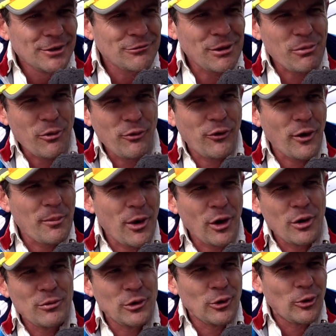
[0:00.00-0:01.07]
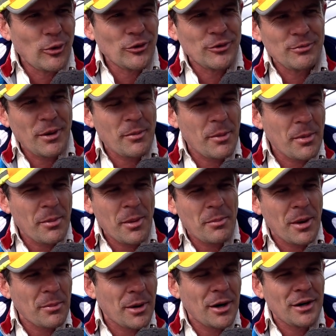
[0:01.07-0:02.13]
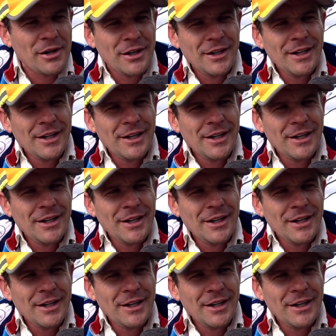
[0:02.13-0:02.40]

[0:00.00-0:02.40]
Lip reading: Rebel for my own laws and blah, blah, blah, blah, blah, blah.